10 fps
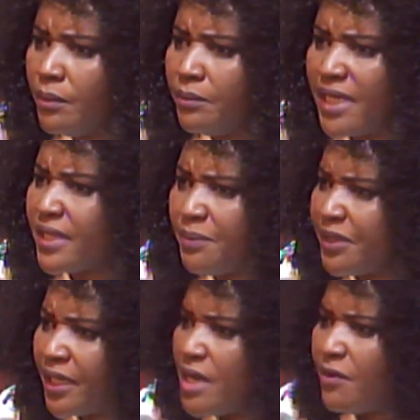Blessed be
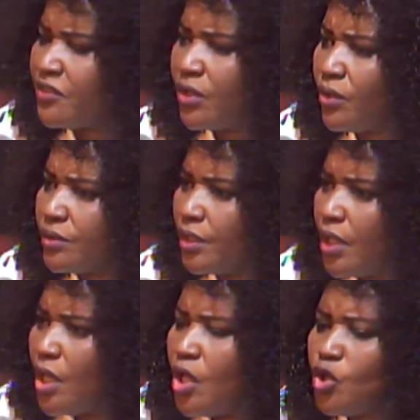the name of the Lord.
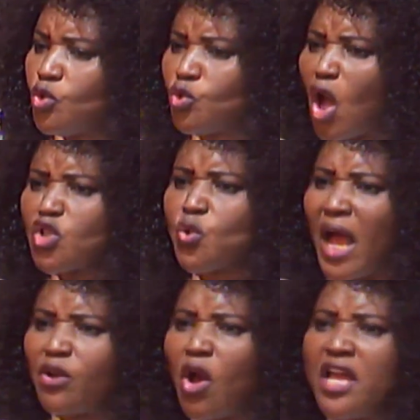Those who
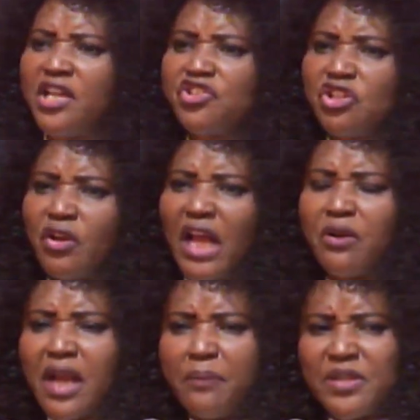are not hinging on
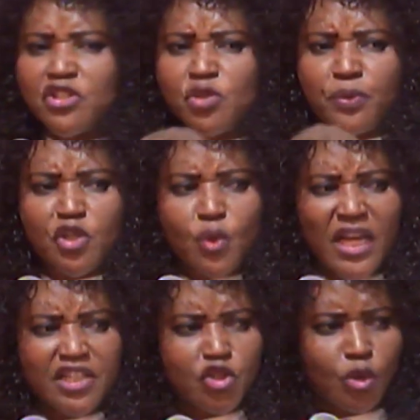another person's
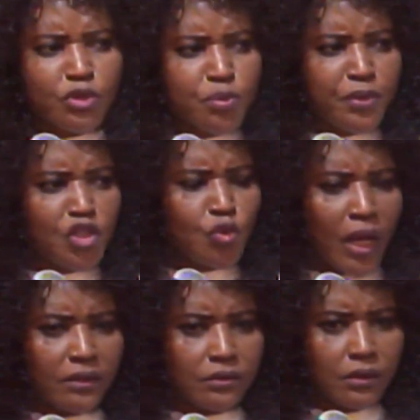spirituality to be spiritual.